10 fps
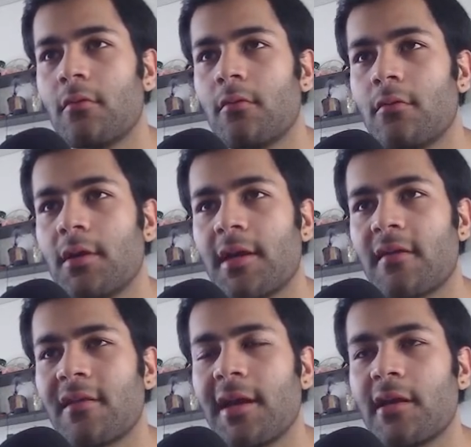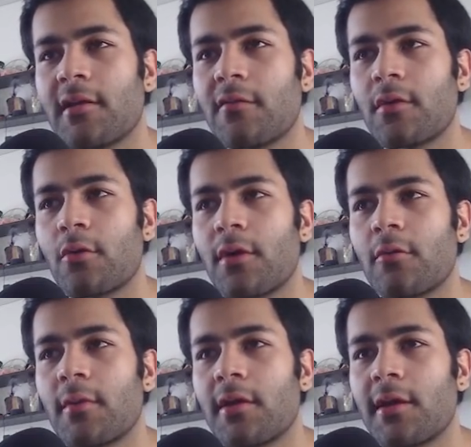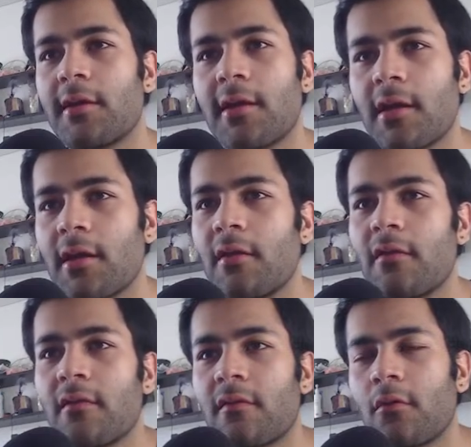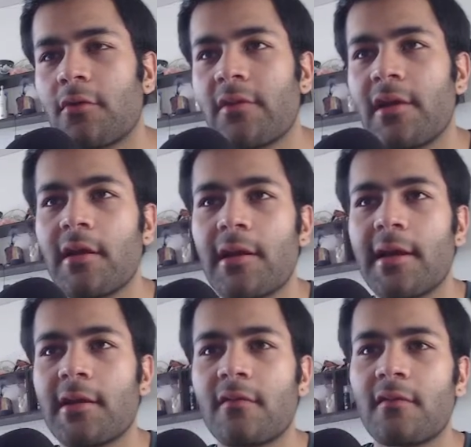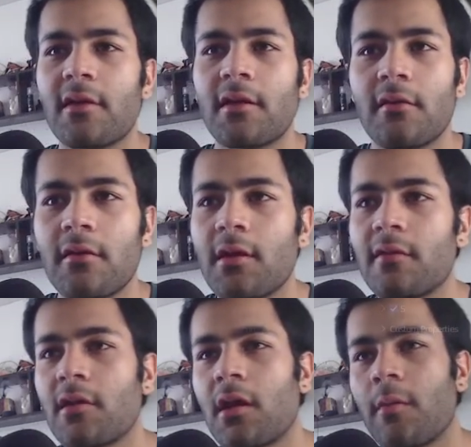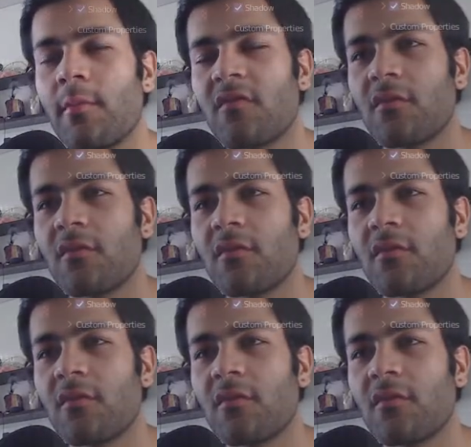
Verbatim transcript: the next light that we're going to be creating is not really a light it's then it's an emission